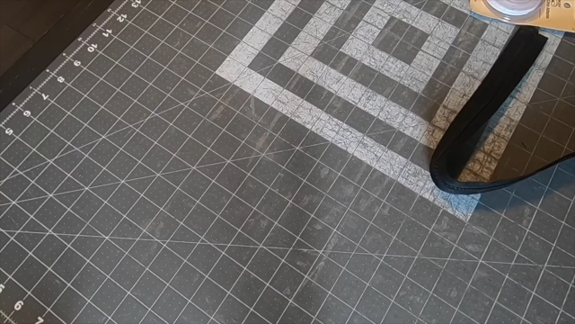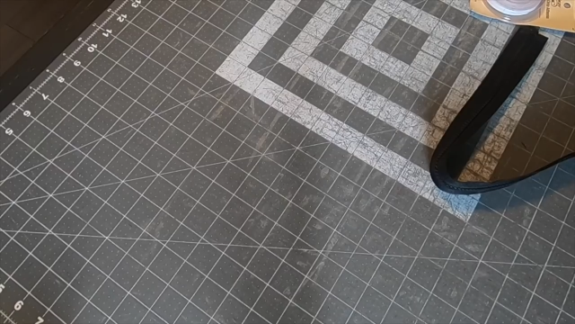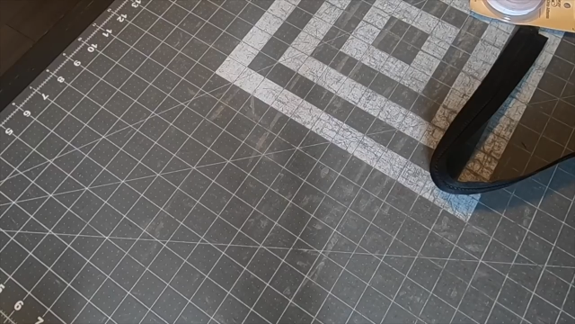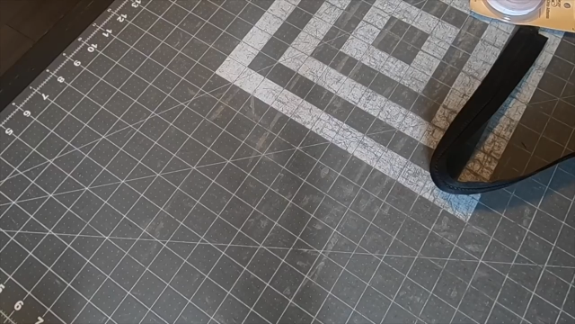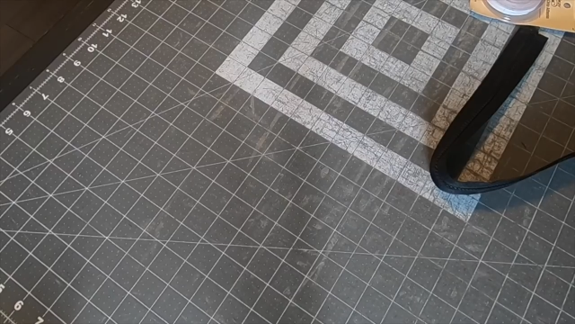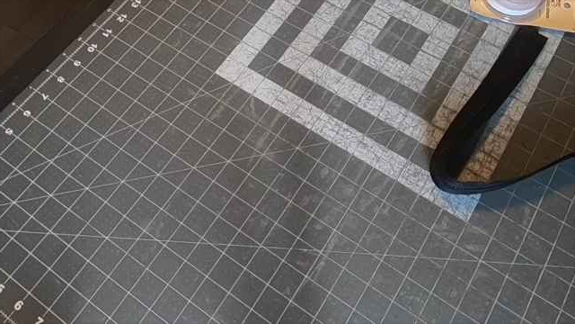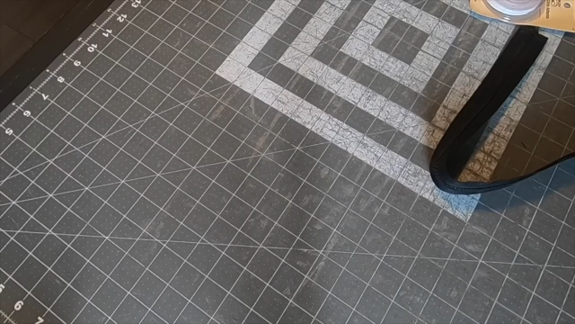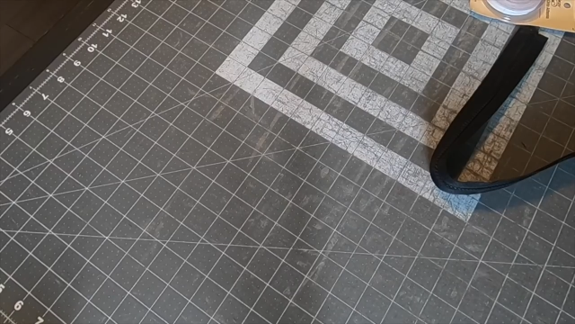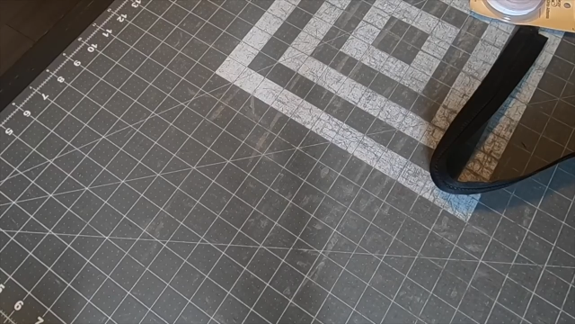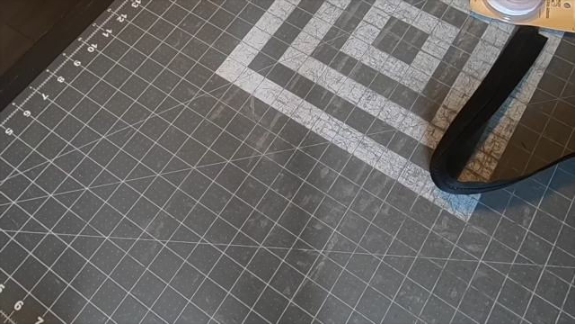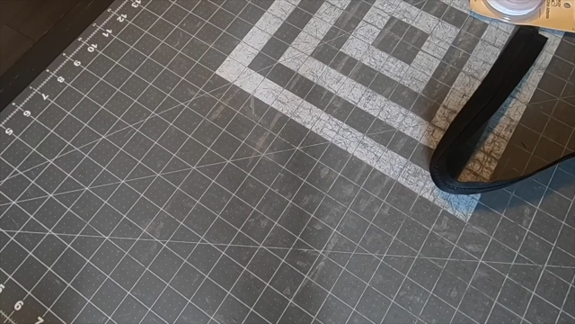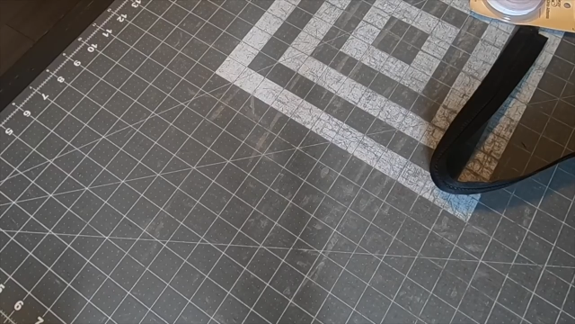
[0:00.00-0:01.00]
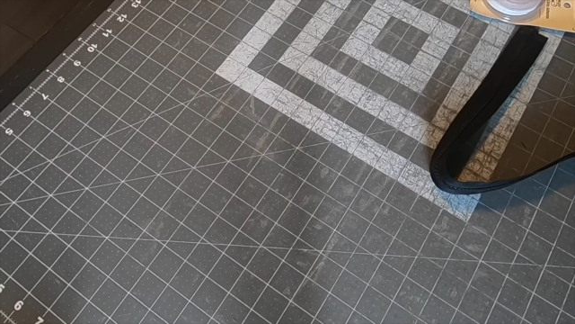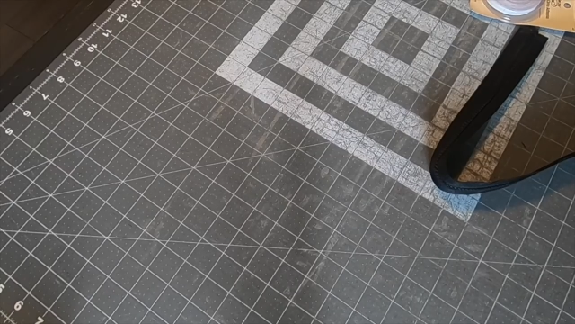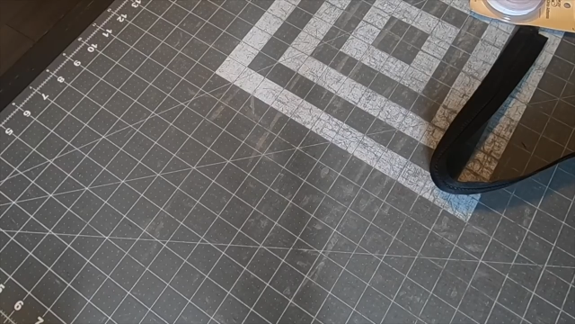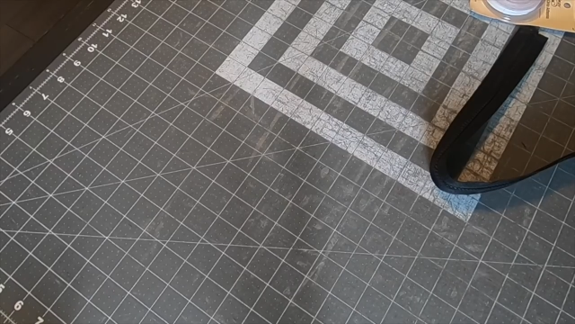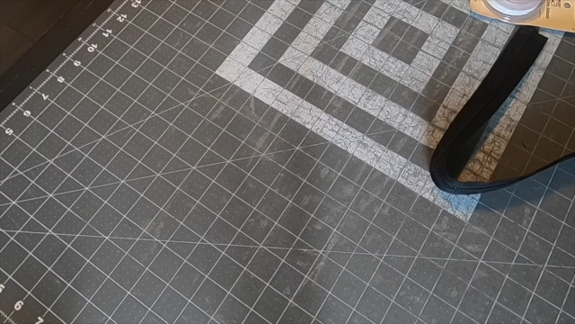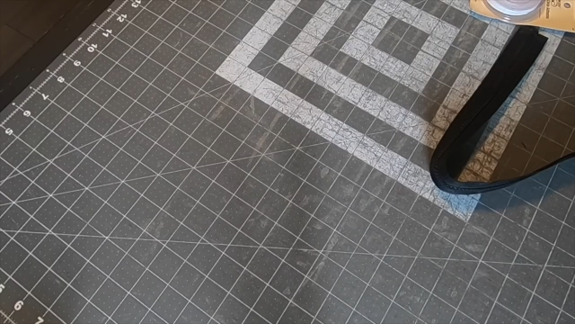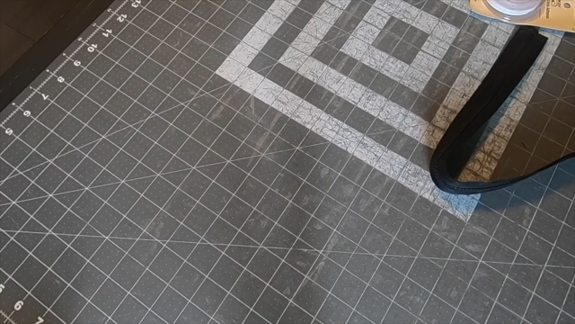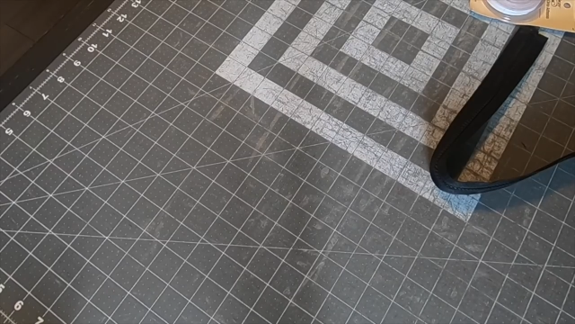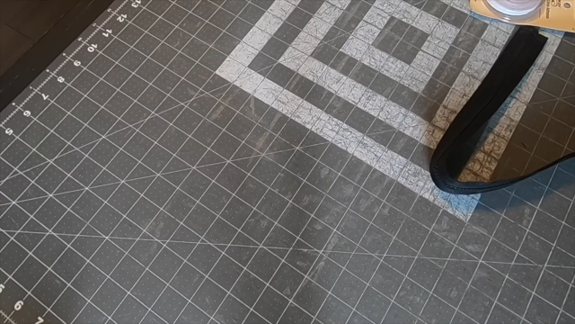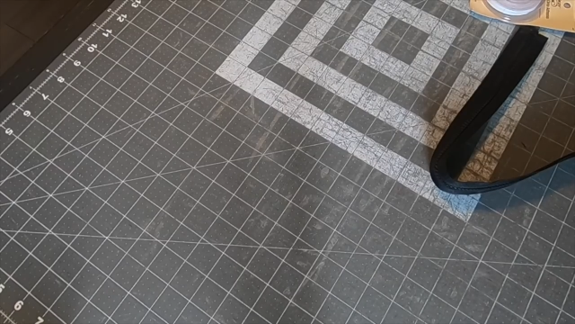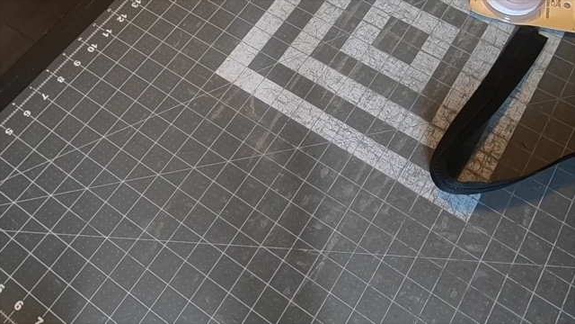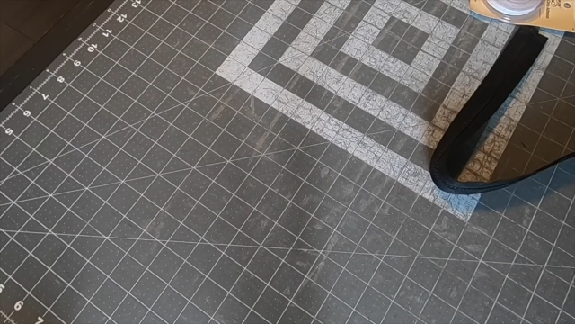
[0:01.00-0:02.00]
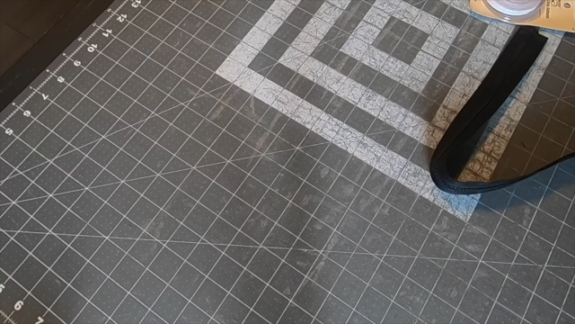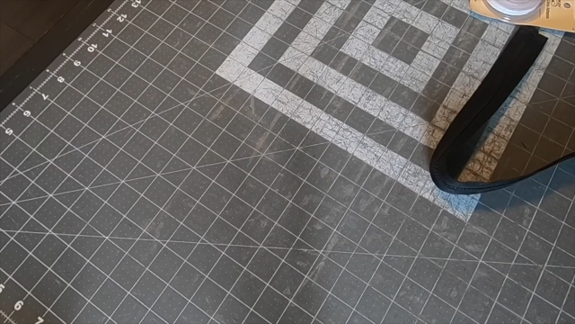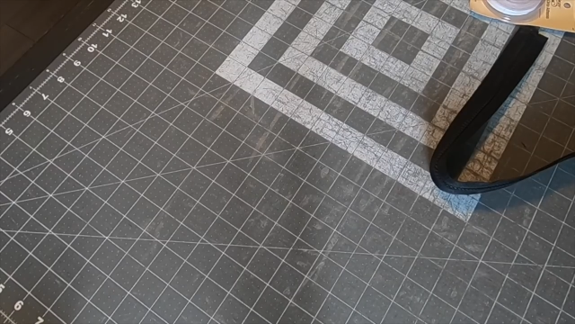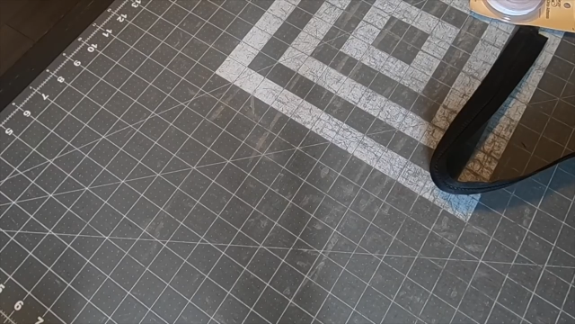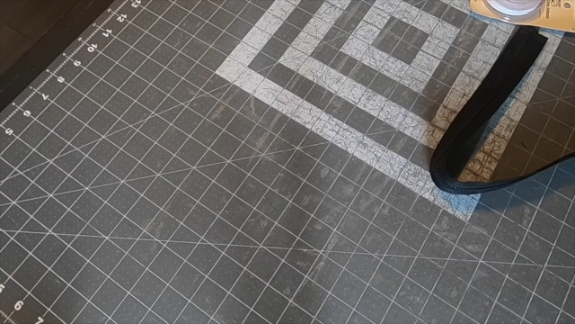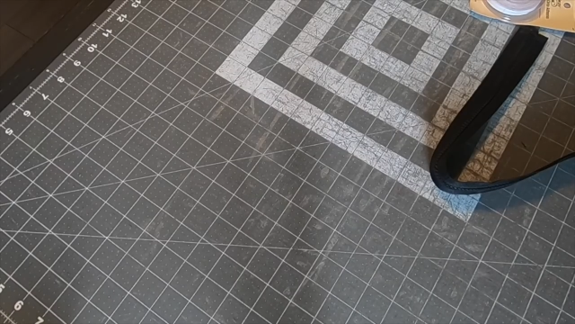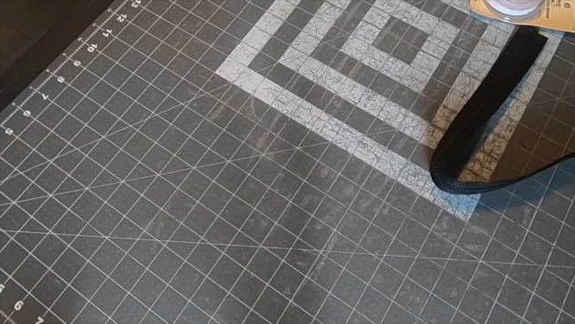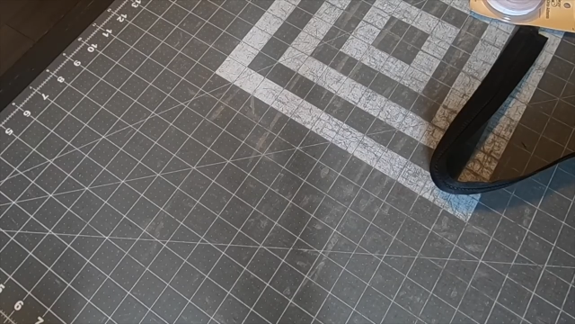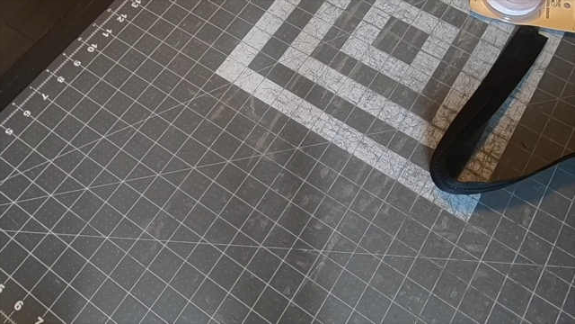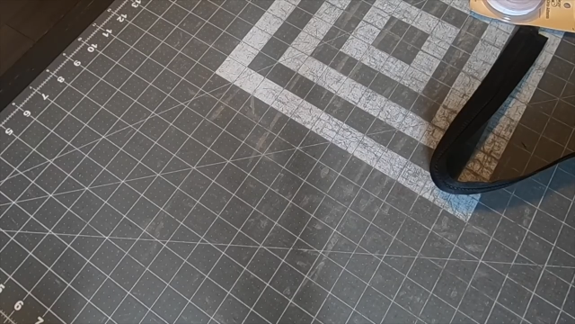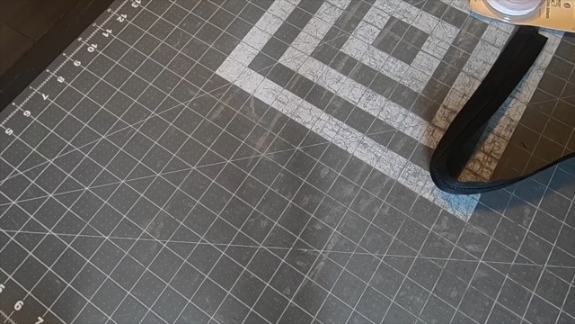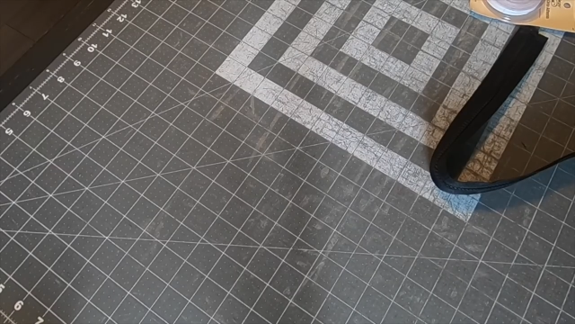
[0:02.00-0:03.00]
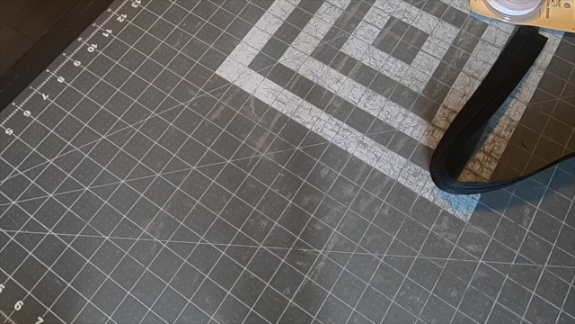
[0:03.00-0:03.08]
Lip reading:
(no speaker visible)